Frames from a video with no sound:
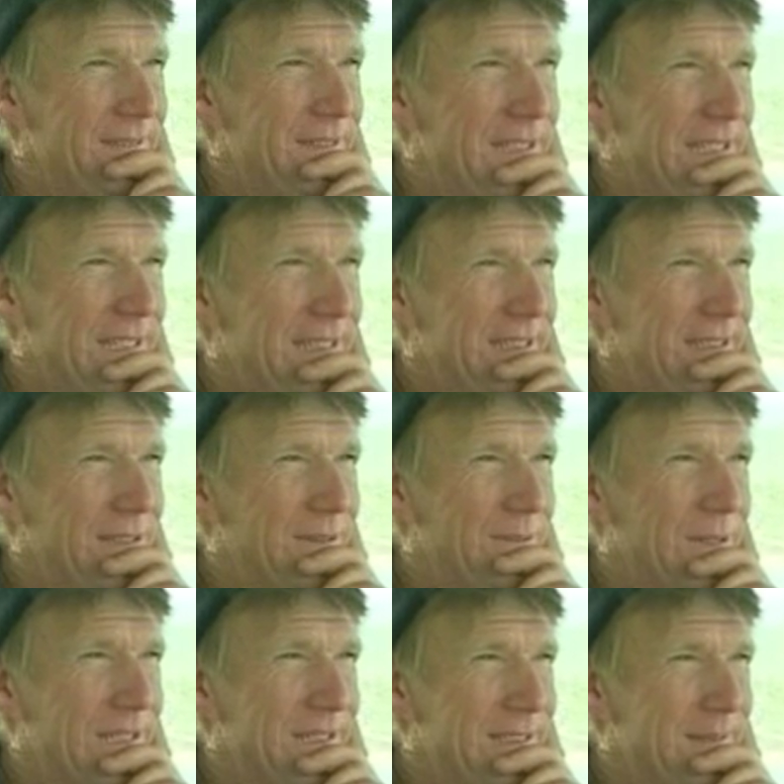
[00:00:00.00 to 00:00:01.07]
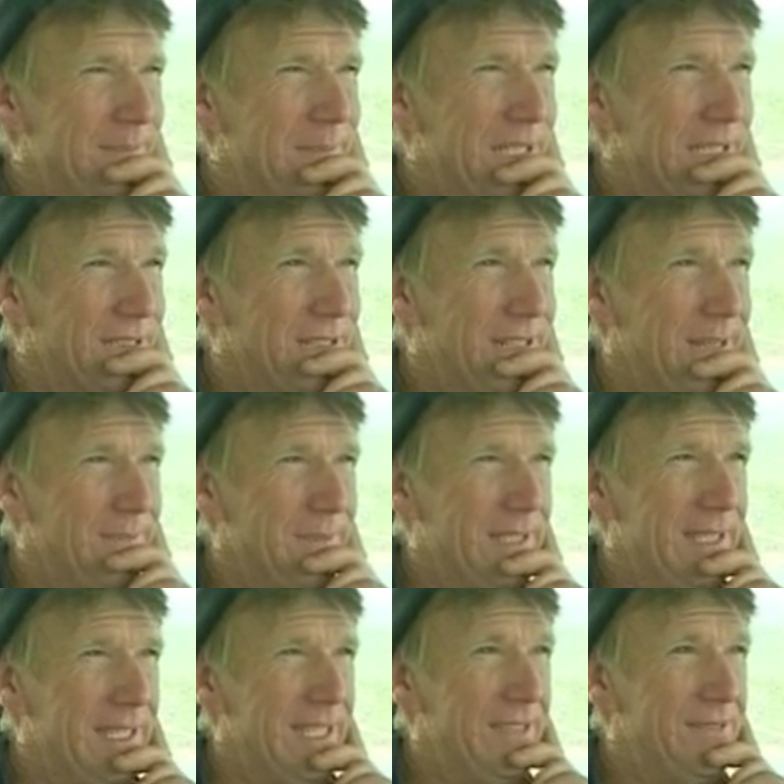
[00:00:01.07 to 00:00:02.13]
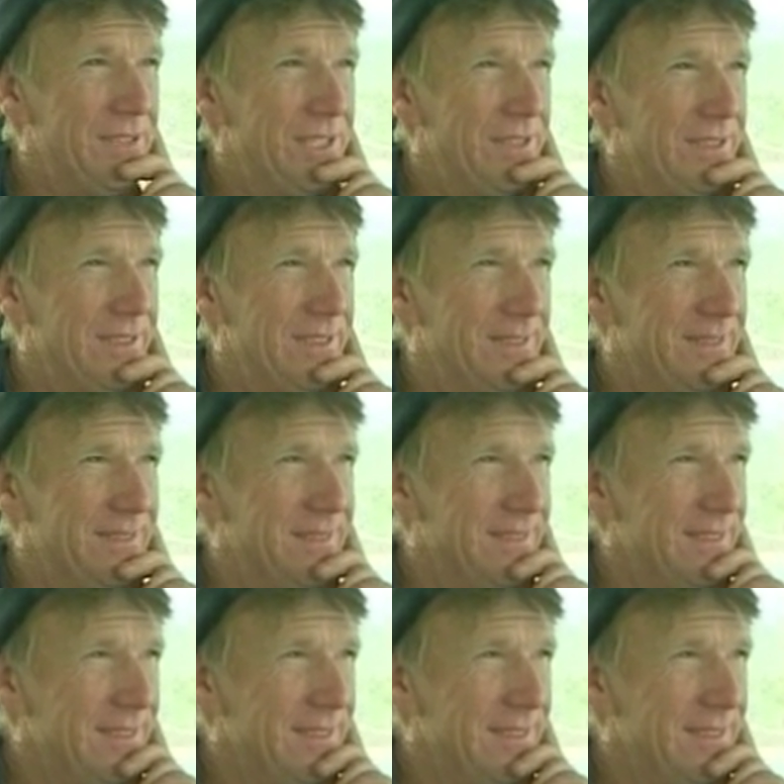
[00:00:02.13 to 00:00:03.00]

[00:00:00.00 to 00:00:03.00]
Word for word: if you get the odd one that picks you up and heaves you and